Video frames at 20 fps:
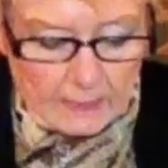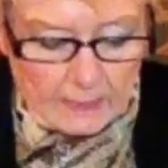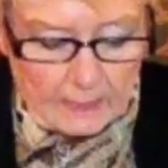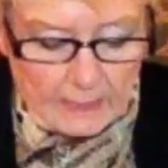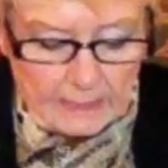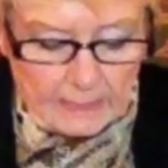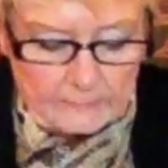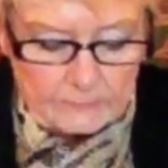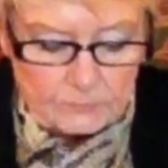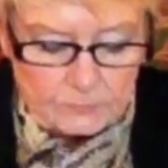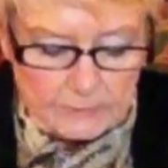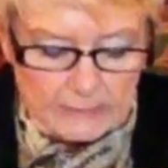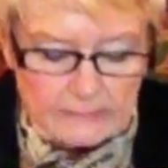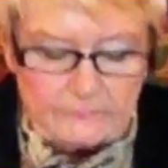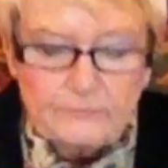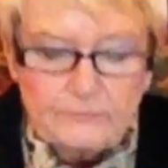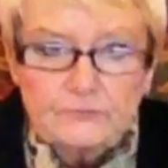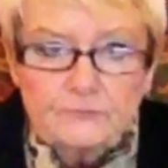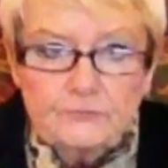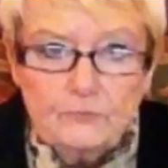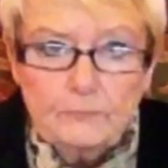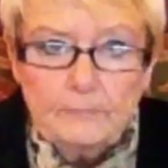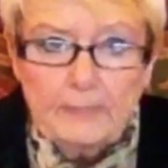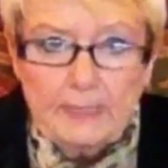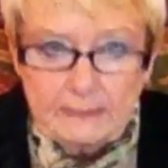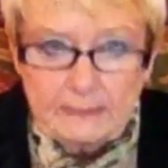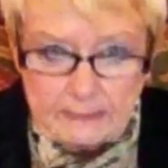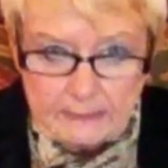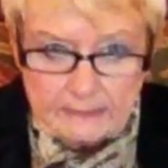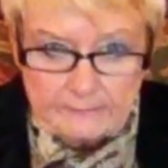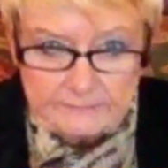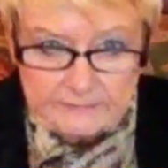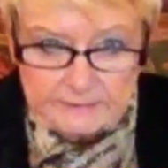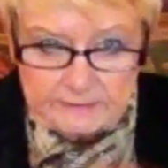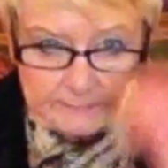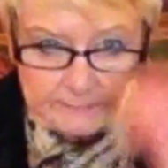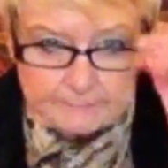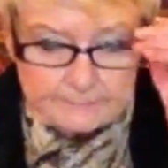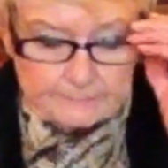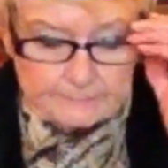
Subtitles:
I am grateful for my gifts.